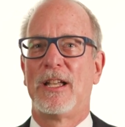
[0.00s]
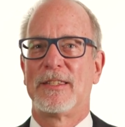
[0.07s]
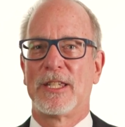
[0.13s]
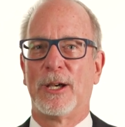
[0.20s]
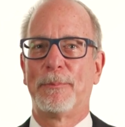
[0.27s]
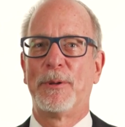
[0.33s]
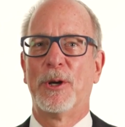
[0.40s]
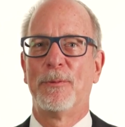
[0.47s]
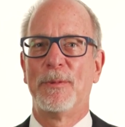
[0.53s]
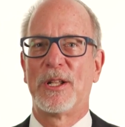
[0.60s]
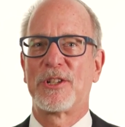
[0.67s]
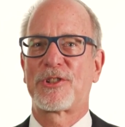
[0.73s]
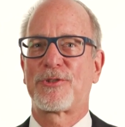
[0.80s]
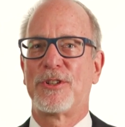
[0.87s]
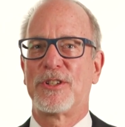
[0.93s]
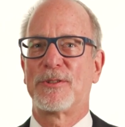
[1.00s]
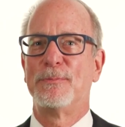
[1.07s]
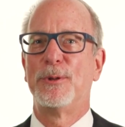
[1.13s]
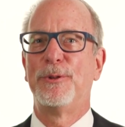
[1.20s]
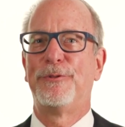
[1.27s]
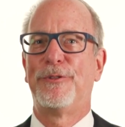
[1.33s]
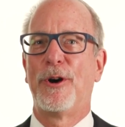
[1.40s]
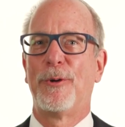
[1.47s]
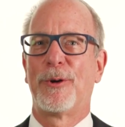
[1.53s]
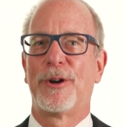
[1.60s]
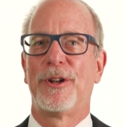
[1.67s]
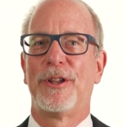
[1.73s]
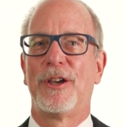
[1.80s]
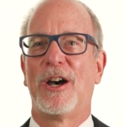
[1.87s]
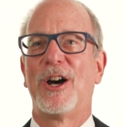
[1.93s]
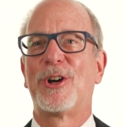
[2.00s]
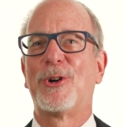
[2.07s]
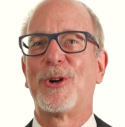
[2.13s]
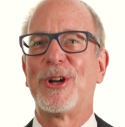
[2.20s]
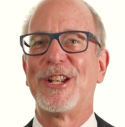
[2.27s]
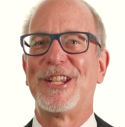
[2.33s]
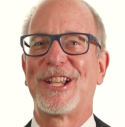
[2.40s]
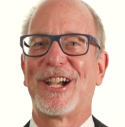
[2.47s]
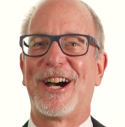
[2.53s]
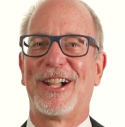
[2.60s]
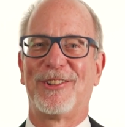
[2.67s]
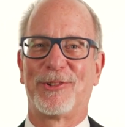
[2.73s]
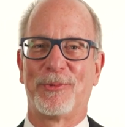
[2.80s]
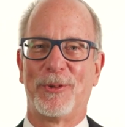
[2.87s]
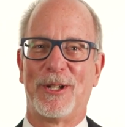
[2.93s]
to help your ministries move forward according to God's